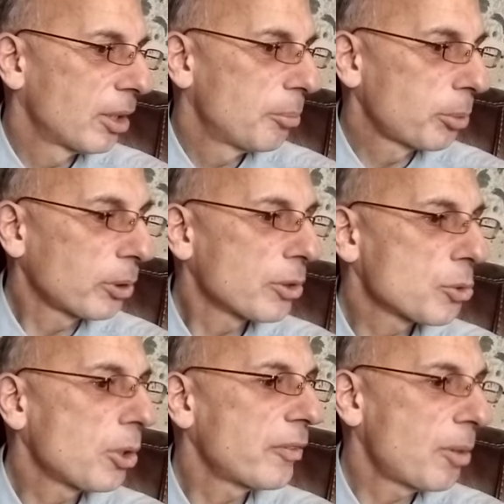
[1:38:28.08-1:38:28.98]
Bergler's
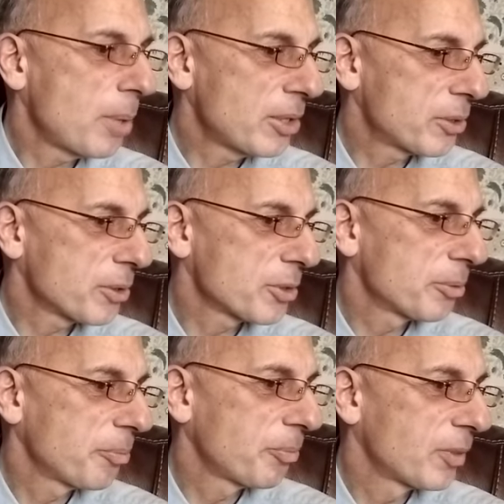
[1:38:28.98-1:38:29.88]
one of our mentors,
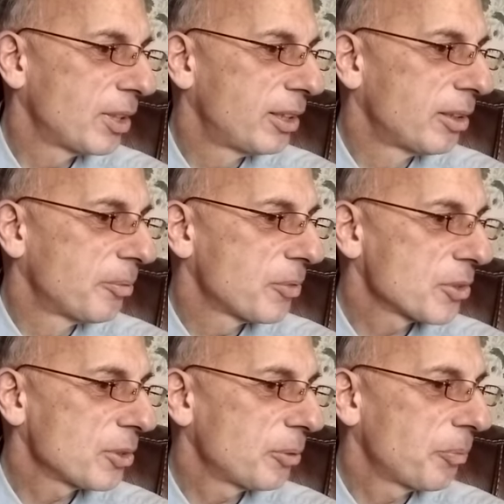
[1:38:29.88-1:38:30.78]

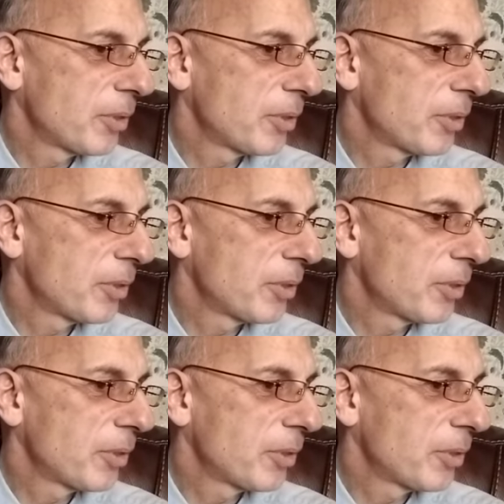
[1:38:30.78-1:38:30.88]
so.